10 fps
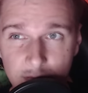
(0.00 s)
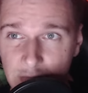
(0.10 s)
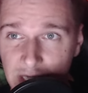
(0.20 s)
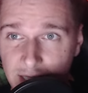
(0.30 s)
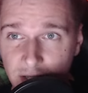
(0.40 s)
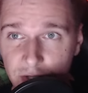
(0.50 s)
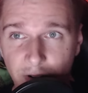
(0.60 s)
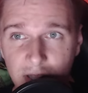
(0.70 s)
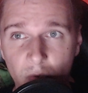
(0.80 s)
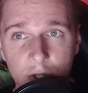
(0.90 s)
and it's
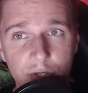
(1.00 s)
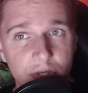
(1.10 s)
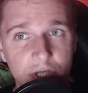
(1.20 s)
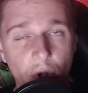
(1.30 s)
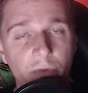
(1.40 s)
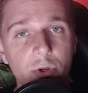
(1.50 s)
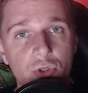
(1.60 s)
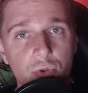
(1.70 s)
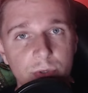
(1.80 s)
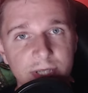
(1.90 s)
funny once you discover your
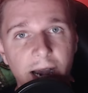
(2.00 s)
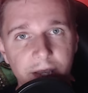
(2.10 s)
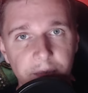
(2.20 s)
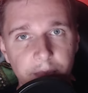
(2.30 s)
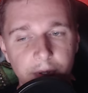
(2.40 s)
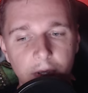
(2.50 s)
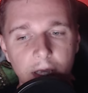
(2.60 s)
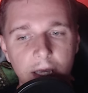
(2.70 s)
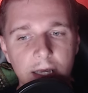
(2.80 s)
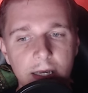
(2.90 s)
true type
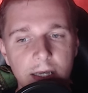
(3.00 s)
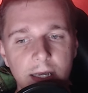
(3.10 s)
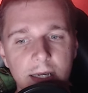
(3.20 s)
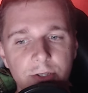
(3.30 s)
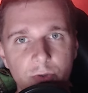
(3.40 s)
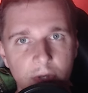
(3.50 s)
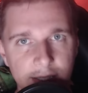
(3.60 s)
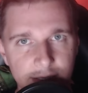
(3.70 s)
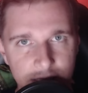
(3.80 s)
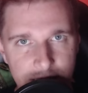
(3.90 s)
and you'll
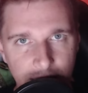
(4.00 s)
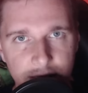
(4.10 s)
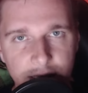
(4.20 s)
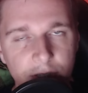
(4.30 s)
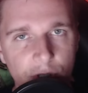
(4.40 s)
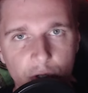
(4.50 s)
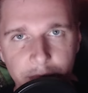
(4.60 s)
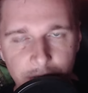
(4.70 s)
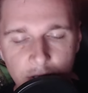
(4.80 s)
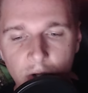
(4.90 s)
understand each
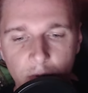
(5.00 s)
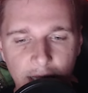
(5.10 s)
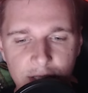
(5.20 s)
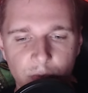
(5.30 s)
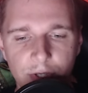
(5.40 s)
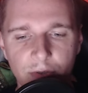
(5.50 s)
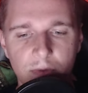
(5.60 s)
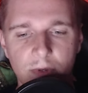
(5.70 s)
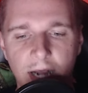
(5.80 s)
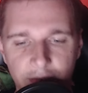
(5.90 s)
superego that's when
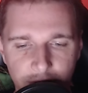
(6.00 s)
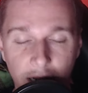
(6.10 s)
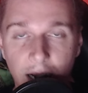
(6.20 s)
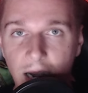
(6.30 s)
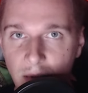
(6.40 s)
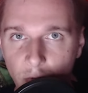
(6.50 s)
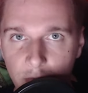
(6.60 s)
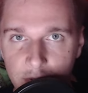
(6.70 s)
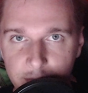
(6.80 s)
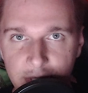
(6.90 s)
you'll have an aha
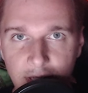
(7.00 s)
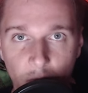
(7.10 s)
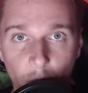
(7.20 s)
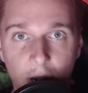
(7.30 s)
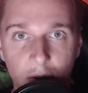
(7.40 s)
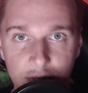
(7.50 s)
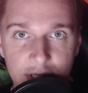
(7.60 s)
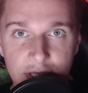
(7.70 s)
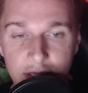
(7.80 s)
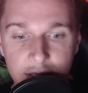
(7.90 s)
moment being like wow
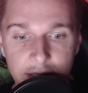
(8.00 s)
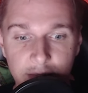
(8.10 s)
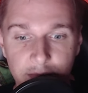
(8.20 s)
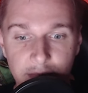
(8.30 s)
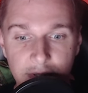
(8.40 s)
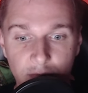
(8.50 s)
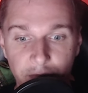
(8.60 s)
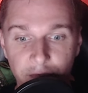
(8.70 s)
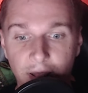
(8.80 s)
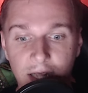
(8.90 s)
it, it
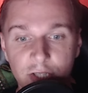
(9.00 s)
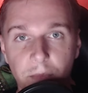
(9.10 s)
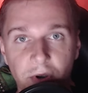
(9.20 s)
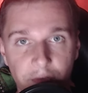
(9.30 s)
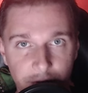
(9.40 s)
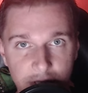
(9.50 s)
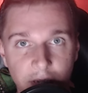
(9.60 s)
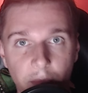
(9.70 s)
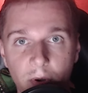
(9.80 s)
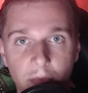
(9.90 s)
reflects perfectly
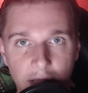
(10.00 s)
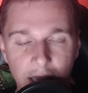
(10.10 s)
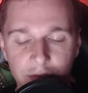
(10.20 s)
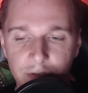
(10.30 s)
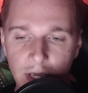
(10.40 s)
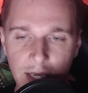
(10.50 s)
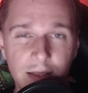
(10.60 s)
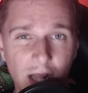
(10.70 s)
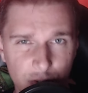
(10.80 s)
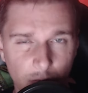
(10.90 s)
upon my life
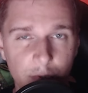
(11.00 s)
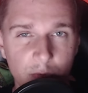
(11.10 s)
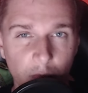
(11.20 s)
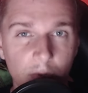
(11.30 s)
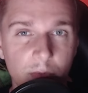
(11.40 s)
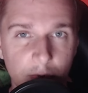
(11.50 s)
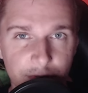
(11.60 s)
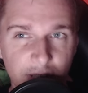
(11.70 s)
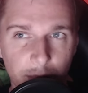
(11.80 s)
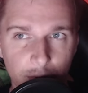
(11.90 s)
that's what we'd want with
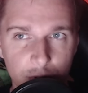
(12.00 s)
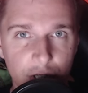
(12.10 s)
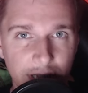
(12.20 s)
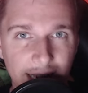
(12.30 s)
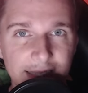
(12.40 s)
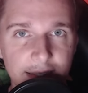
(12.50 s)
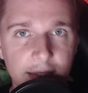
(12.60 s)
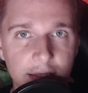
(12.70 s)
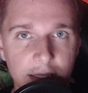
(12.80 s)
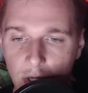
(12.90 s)
typology
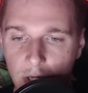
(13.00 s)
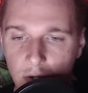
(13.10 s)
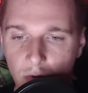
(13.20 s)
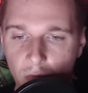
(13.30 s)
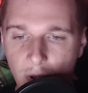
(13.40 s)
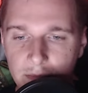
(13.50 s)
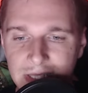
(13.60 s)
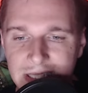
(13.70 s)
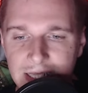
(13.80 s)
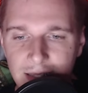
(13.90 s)
ideally uh,
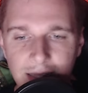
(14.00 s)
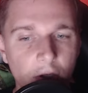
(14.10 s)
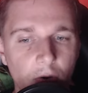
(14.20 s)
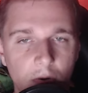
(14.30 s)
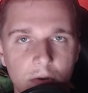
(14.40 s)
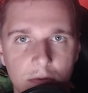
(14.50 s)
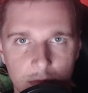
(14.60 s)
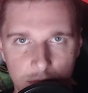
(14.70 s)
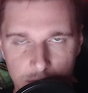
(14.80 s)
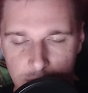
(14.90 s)
ramzilio
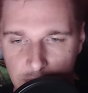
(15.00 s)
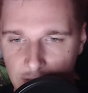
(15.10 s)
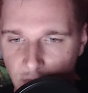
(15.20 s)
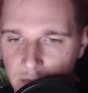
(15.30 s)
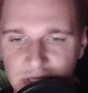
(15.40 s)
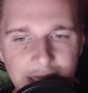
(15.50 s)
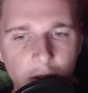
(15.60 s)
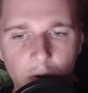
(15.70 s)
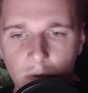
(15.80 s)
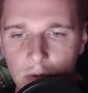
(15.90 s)
right
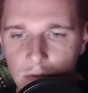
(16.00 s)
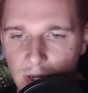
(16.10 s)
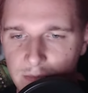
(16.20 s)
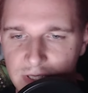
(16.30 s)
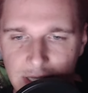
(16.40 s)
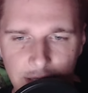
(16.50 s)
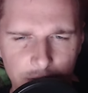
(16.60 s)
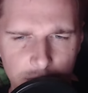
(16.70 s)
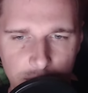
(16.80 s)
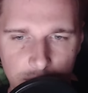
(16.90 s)
ramzileo ramzilio
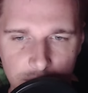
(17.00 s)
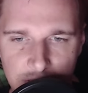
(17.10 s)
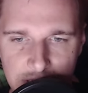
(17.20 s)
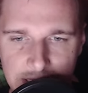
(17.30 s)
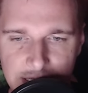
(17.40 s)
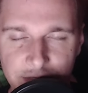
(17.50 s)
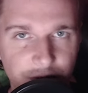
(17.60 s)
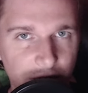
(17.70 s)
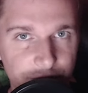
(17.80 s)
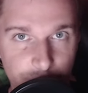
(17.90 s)

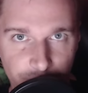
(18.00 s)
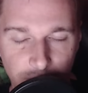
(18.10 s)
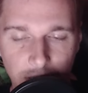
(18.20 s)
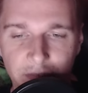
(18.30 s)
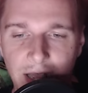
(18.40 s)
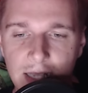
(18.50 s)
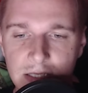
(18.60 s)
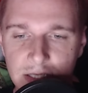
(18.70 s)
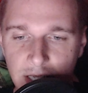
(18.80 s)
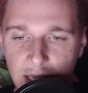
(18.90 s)
6525
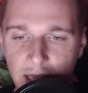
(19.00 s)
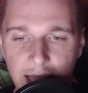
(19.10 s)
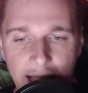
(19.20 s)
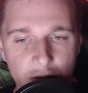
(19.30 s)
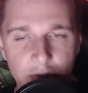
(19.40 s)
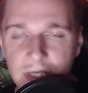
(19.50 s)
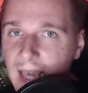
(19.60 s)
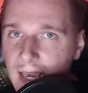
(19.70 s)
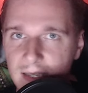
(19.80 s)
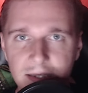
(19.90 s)
asks eren
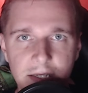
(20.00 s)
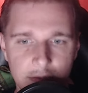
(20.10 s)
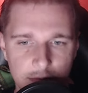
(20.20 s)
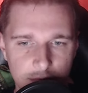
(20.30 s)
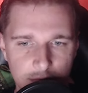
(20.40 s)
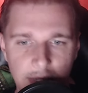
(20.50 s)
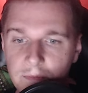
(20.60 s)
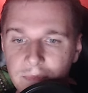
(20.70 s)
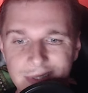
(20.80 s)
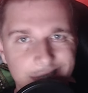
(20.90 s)
yeager
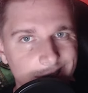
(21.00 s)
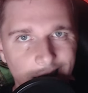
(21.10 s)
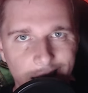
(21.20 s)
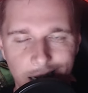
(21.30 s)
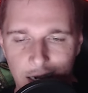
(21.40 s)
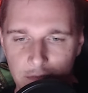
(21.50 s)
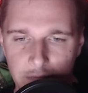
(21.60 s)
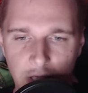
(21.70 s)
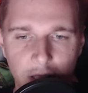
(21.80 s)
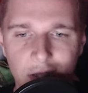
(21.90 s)
mbti
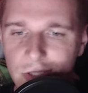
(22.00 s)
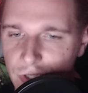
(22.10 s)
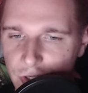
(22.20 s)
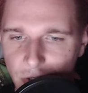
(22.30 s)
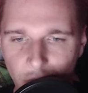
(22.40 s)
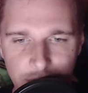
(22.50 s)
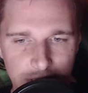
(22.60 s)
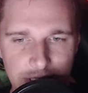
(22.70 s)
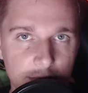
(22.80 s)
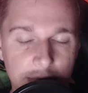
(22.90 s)

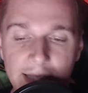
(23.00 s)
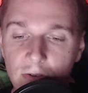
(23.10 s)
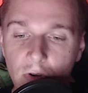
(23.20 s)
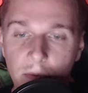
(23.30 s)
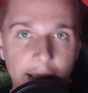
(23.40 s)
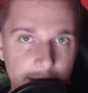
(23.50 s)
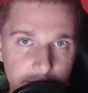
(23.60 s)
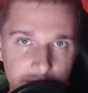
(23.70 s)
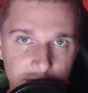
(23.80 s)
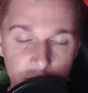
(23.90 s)
Socionics, Enneagram 8,
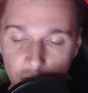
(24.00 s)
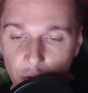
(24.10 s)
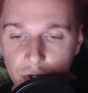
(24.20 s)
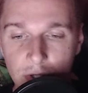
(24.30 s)
Social